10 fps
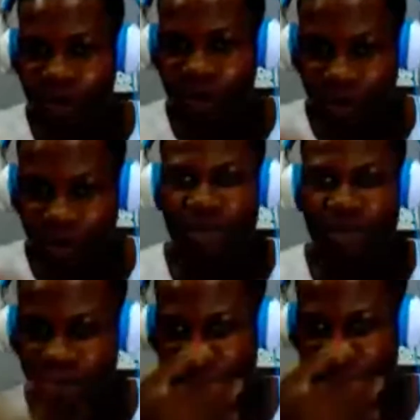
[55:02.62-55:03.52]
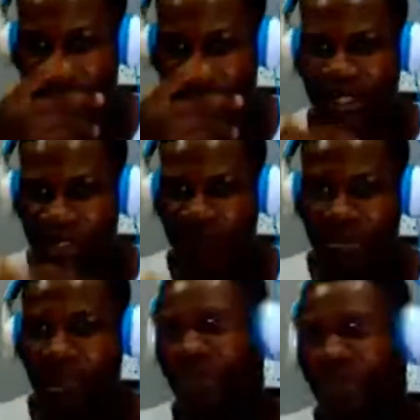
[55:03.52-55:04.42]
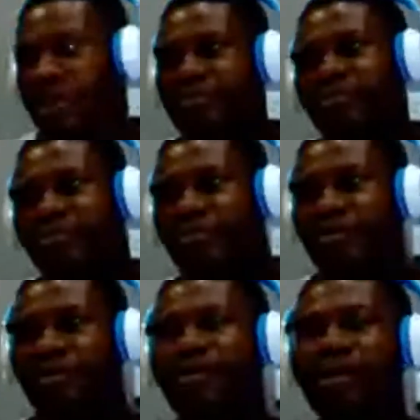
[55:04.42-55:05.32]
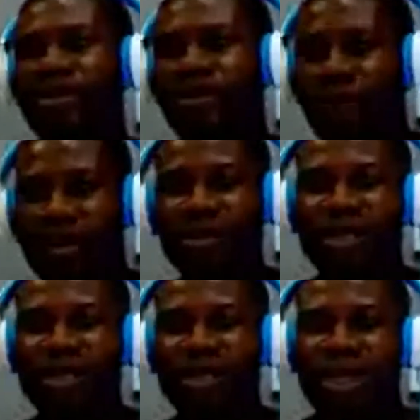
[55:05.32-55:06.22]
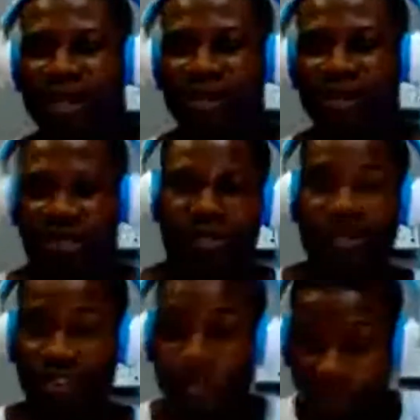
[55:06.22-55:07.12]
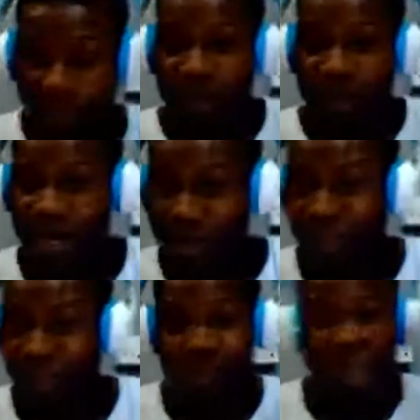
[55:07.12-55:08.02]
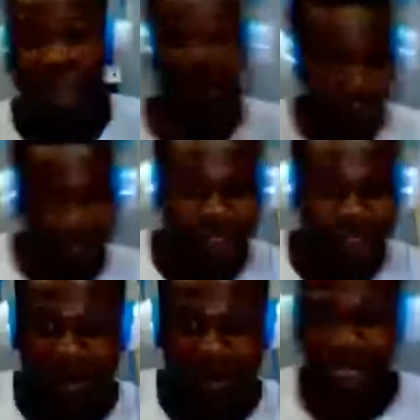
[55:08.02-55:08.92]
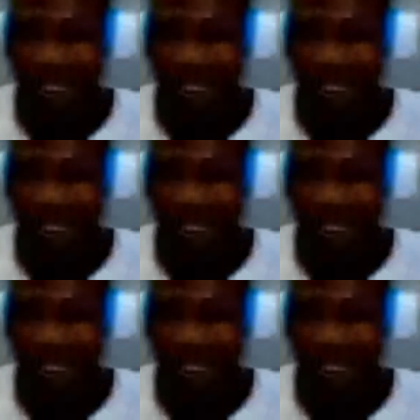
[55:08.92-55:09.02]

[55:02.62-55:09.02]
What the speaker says: or join the community. So you could still do what I'm doing while you're doing your job. Okay, it's a